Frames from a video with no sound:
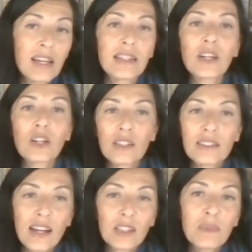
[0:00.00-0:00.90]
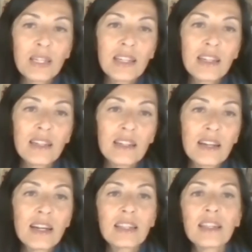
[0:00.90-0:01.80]
They contact me.
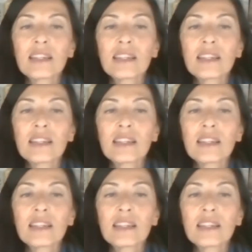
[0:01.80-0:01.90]
They